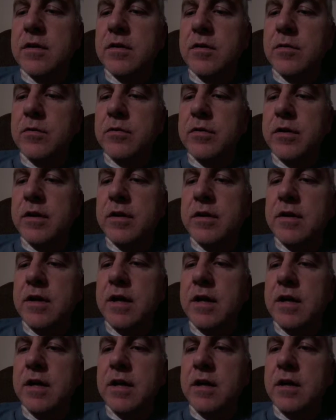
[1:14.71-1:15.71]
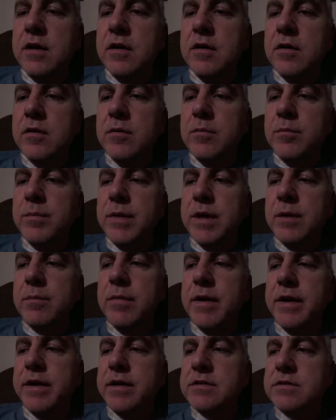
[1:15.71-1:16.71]
don't try to take any big
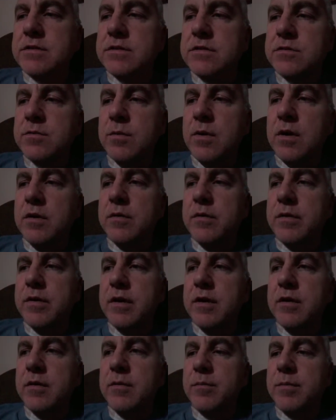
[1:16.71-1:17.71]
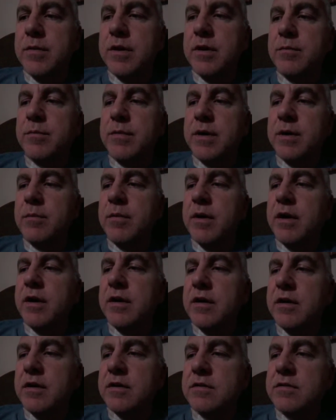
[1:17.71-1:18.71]
bites or swallow any a big
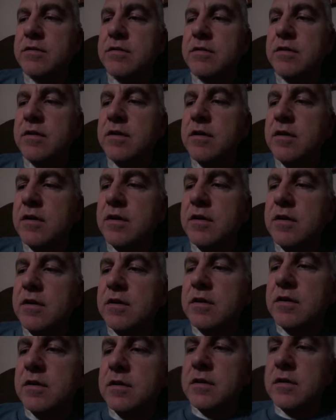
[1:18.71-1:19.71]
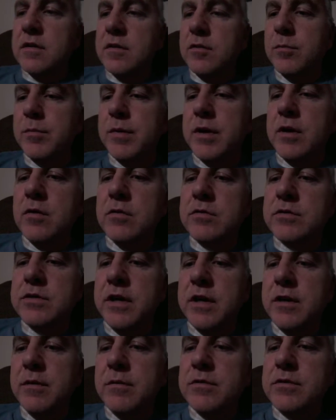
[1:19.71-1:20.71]
bite. It's no big old
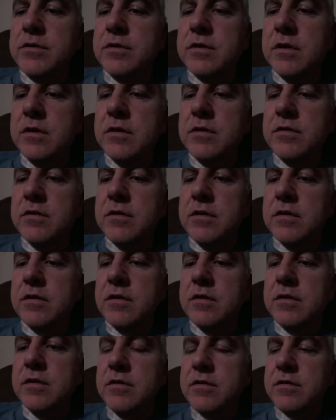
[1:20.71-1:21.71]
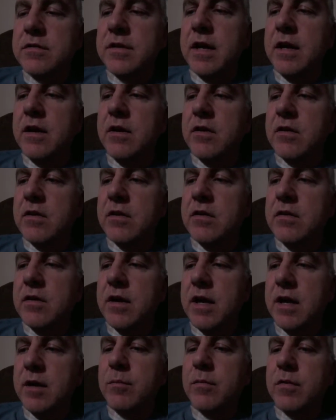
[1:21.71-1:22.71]
giant chunks of steak or
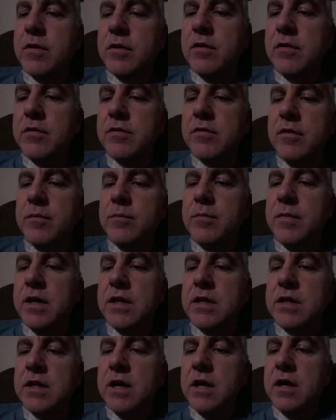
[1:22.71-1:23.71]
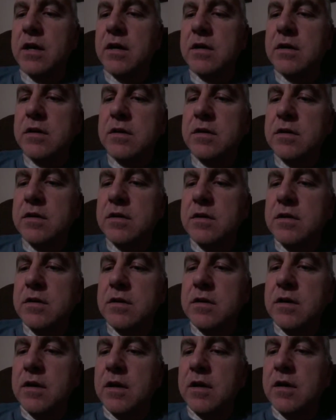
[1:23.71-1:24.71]
hamburger or something like that.
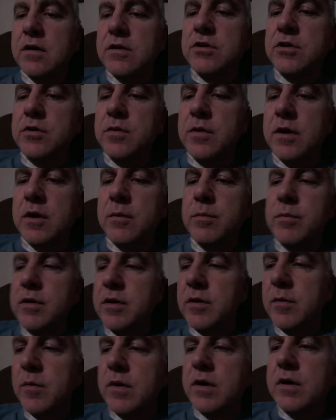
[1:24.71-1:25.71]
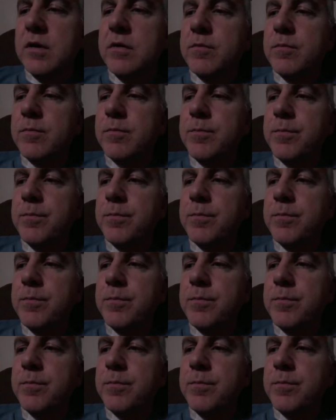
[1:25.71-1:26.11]
Gotta chew it up really well.